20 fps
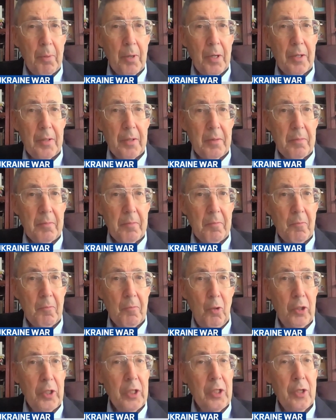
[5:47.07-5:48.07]
but
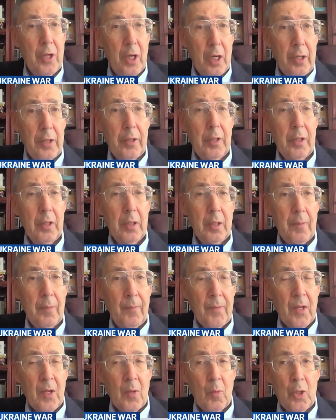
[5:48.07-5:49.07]
really none
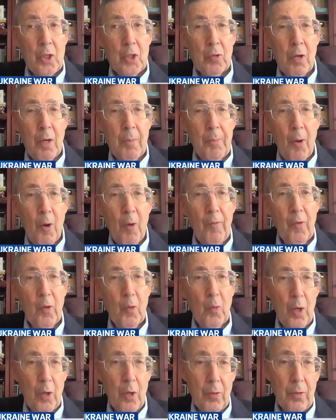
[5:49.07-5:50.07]
when Trump
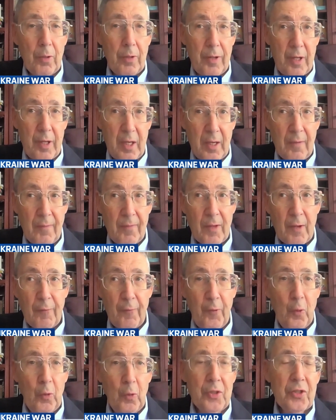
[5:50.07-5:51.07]
overrode the
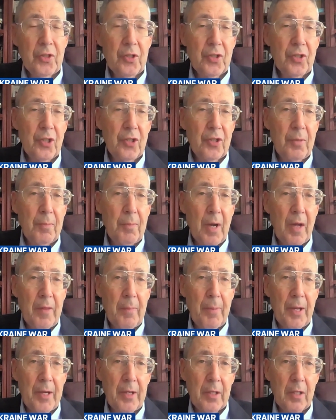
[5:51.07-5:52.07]
foolish decision
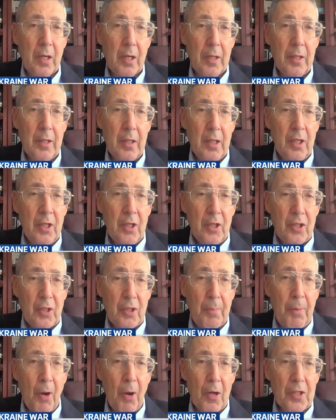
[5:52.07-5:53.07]
by the Pentagon
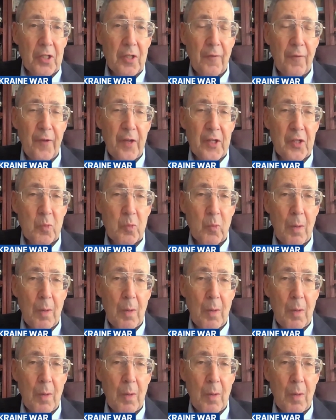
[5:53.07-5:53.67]
to pause